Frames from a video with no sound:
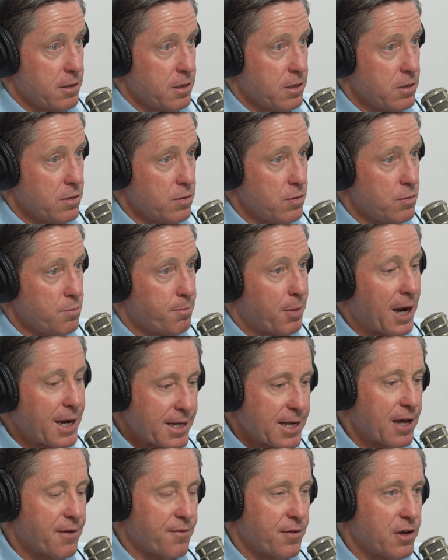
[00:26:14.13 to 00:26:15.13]
you by
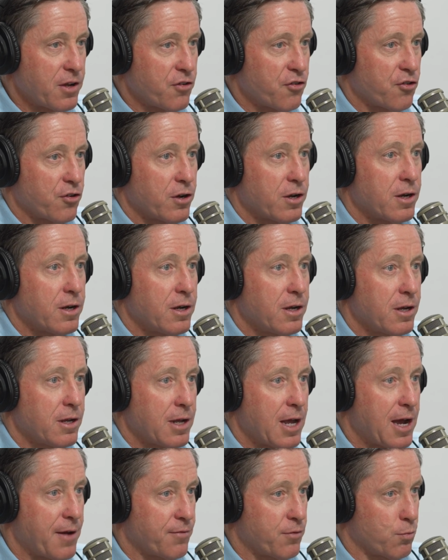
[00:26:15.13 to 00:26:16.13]
definition
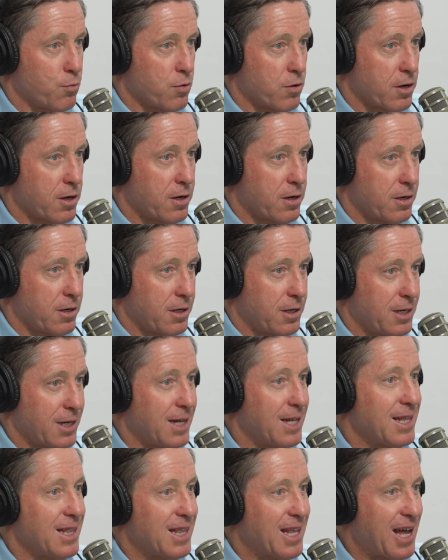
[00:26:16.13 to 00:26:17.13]
have to work
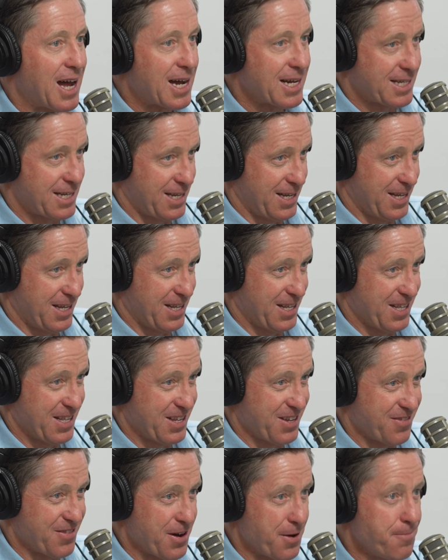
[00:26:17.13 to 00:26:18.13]
a lot,
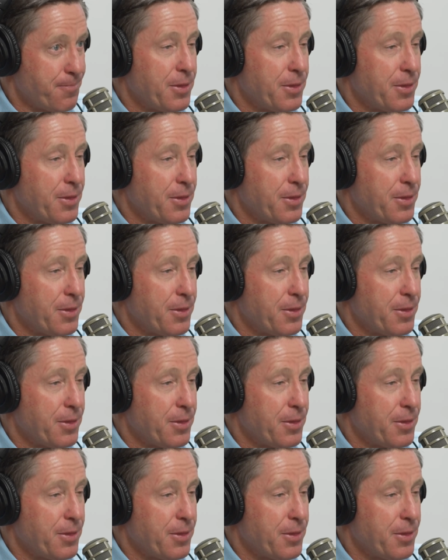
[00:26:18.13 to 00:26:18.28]
right?